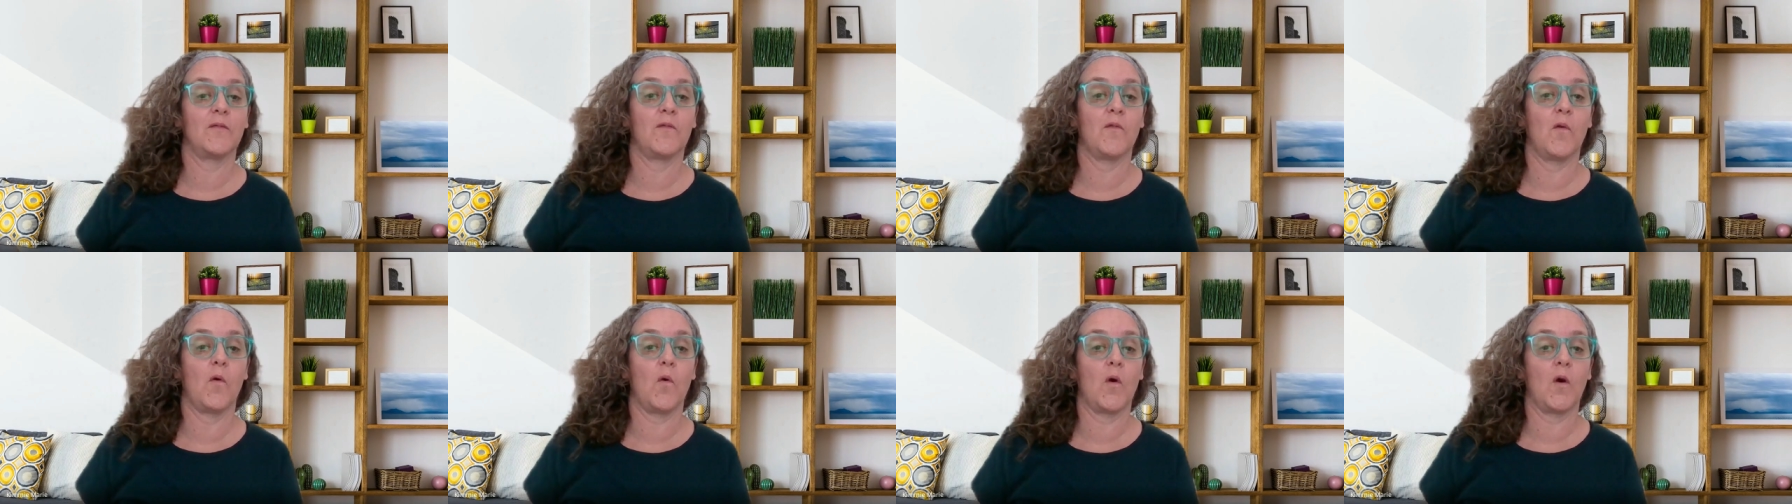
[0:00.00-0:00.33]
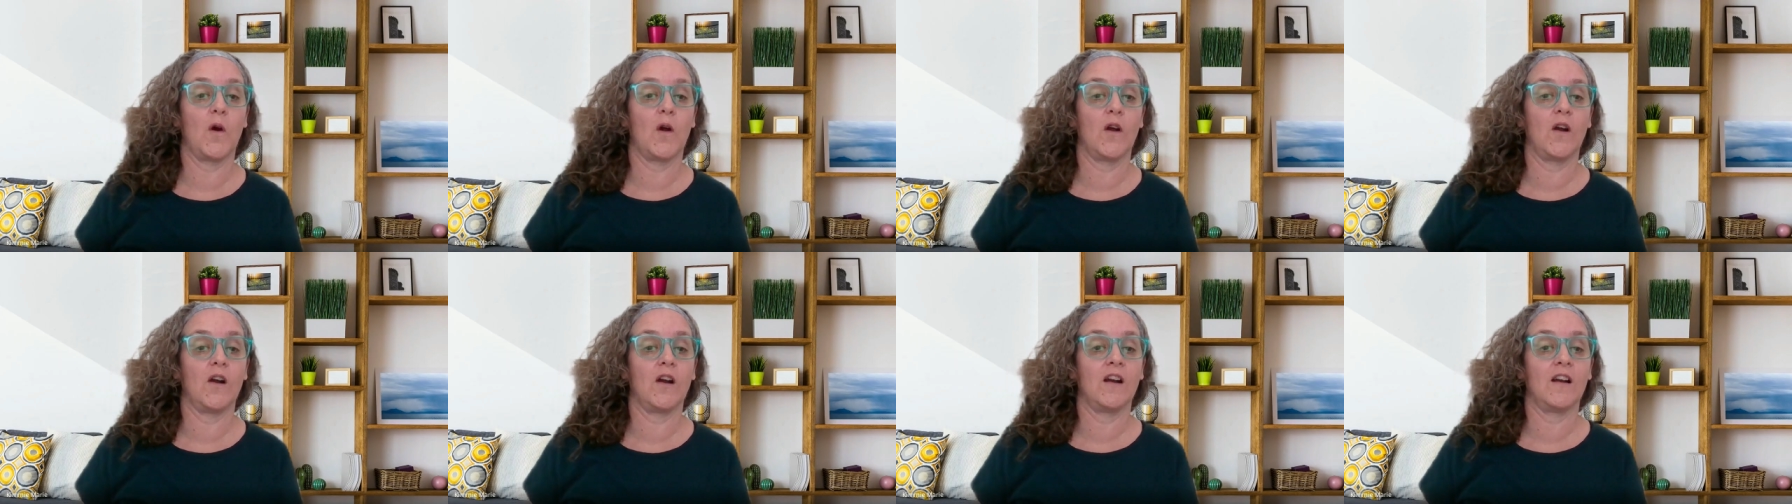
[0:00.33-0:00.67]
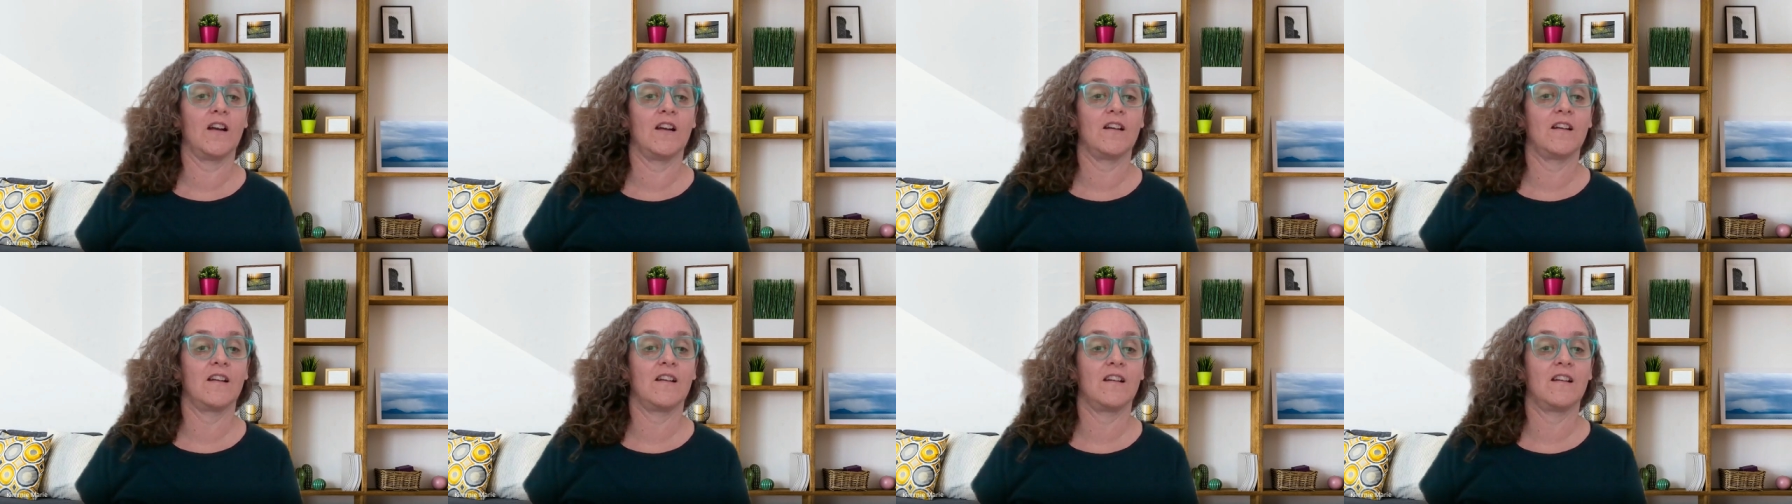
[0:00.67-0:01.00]

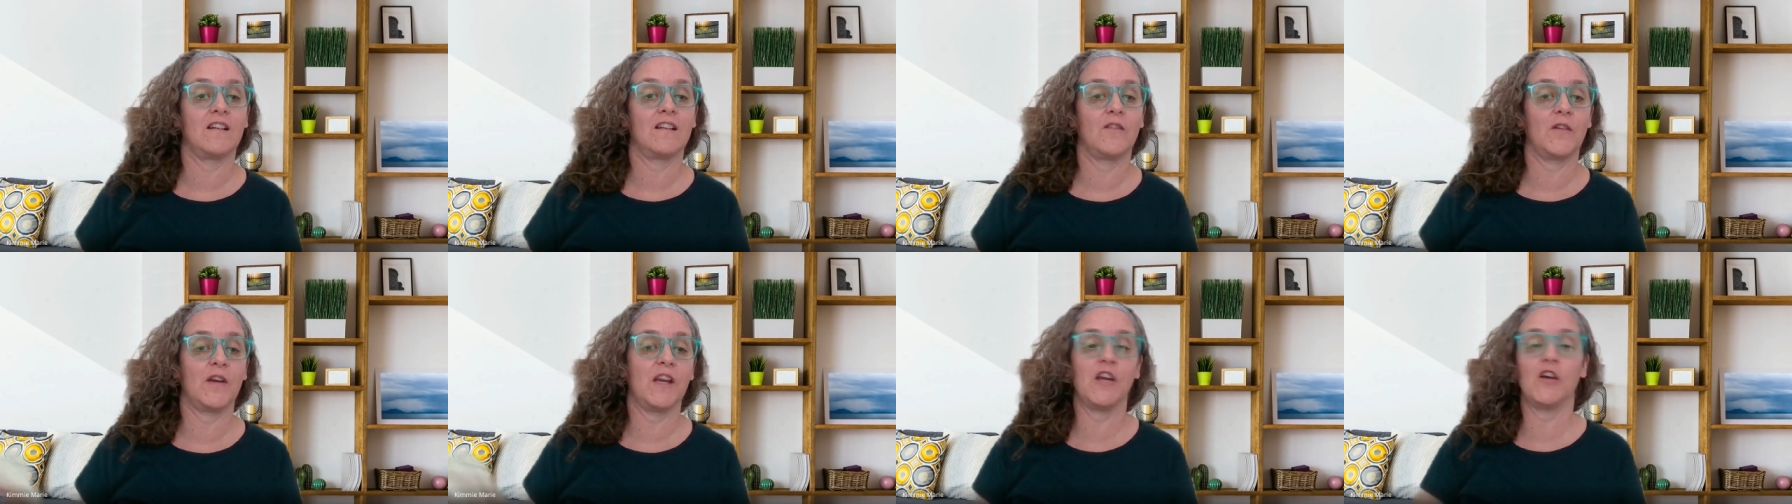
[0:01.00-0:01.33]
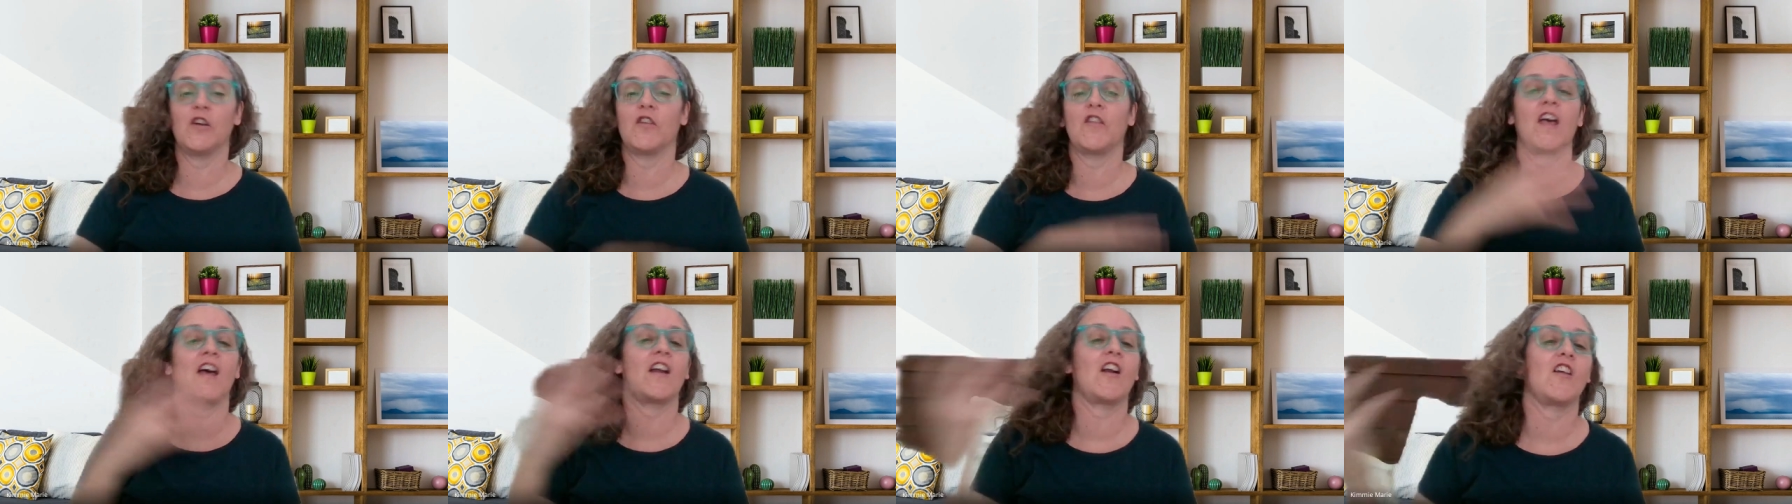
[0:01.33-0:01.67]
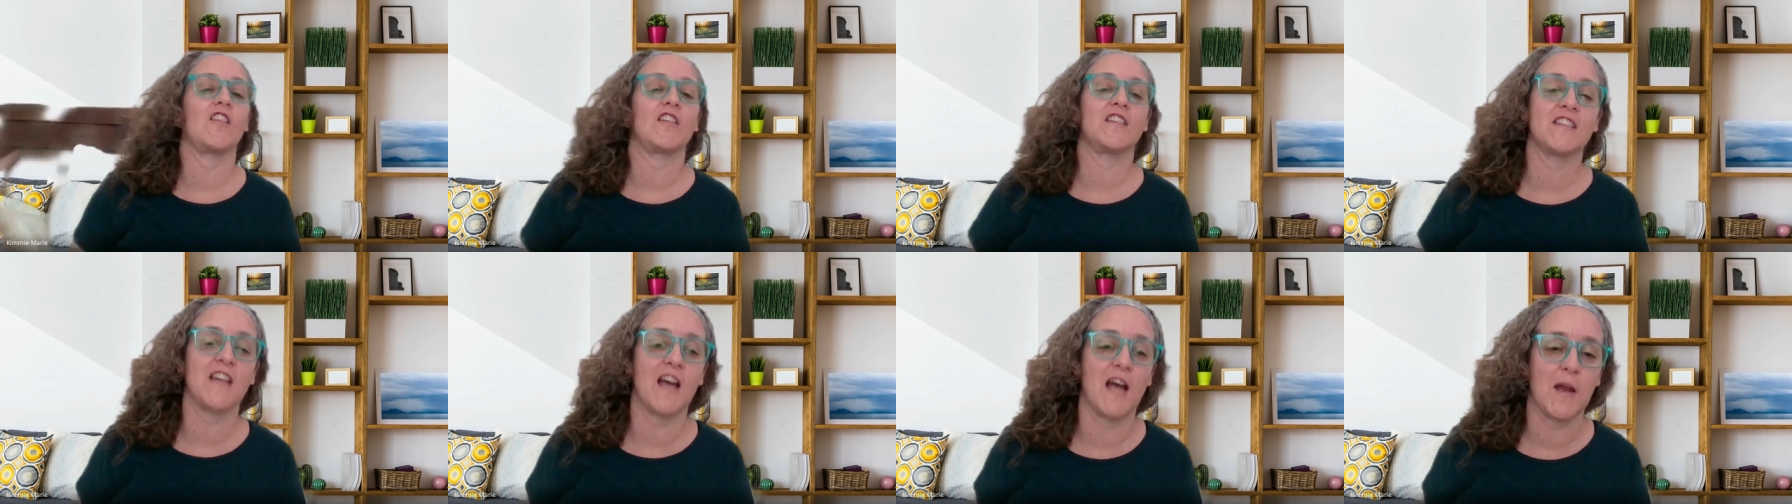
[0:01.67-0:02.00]
We hear that all
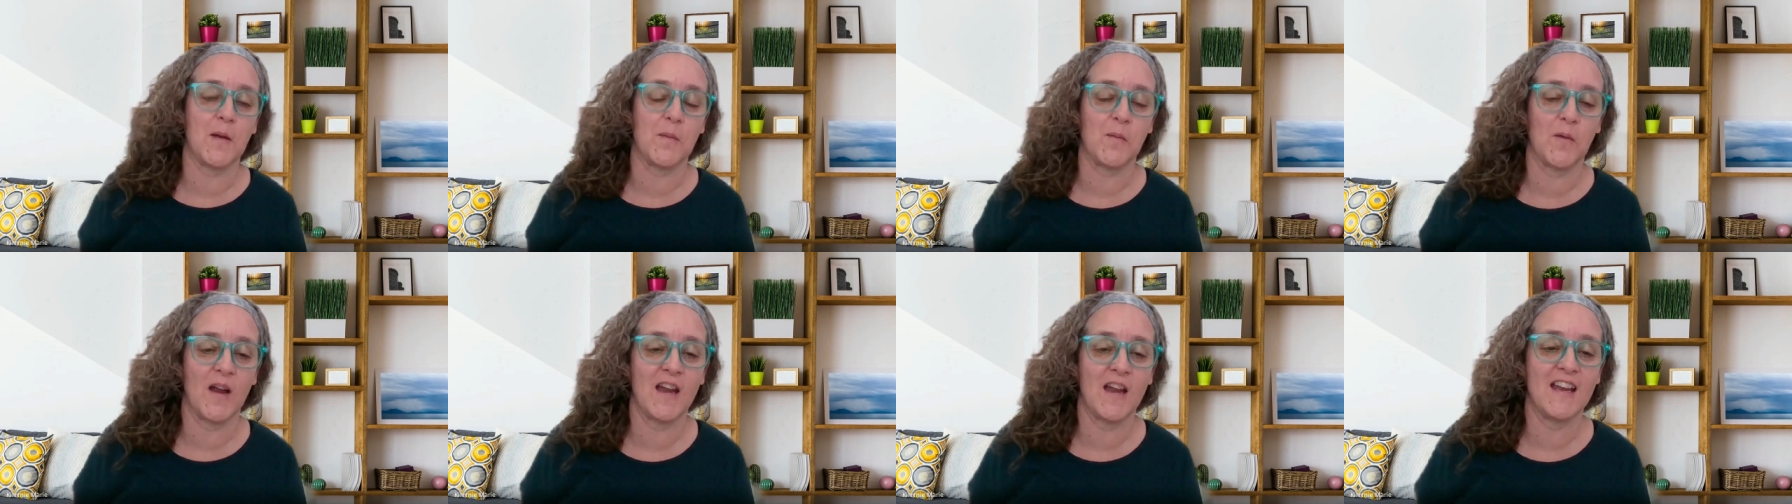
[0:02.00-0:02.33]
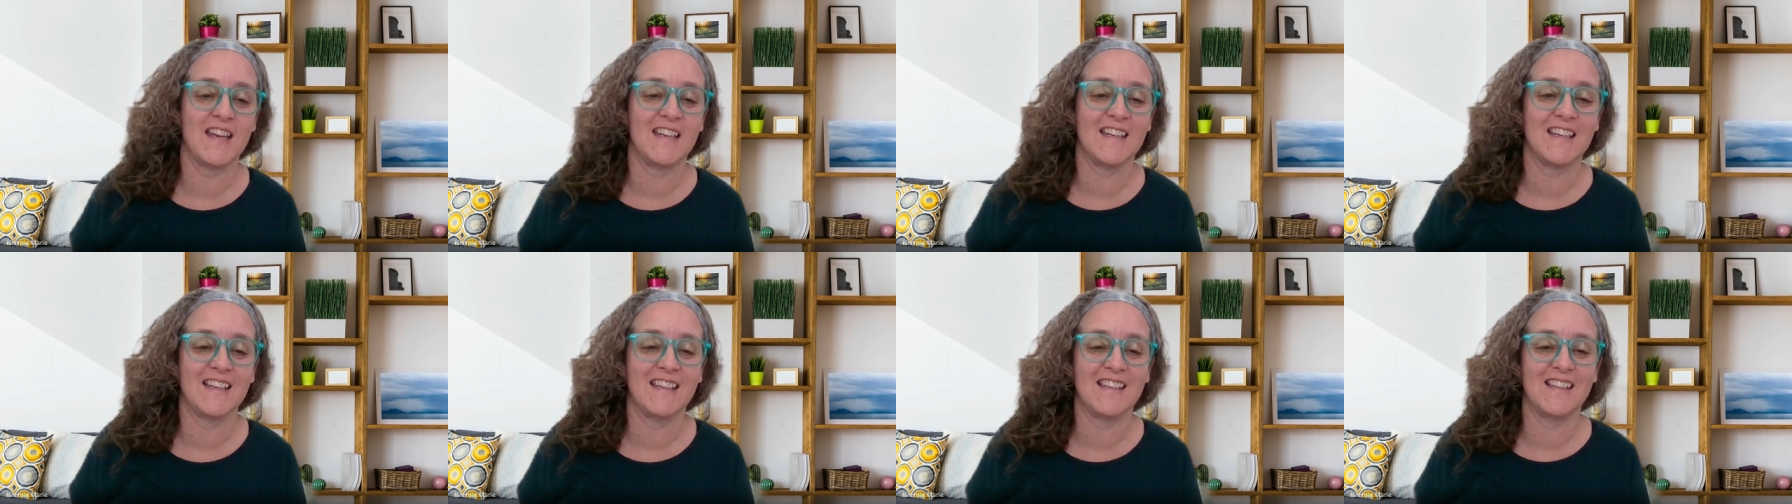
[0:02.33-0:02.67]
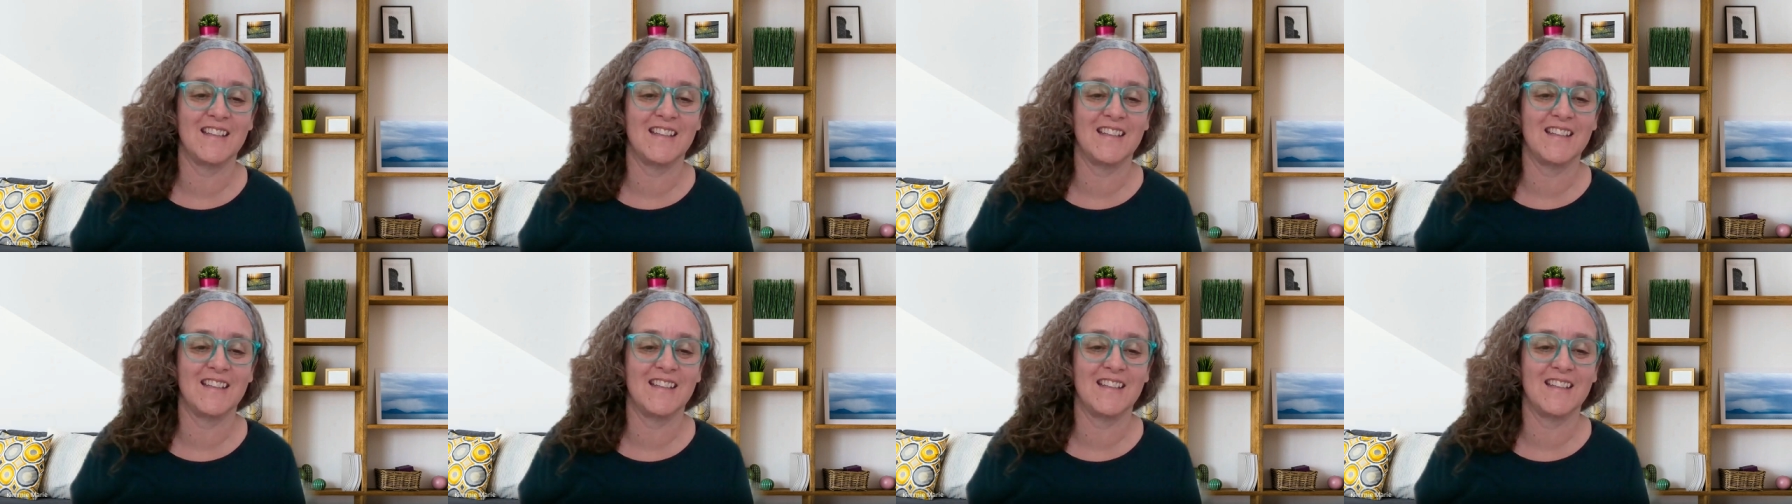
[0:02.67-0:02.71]
the time, right?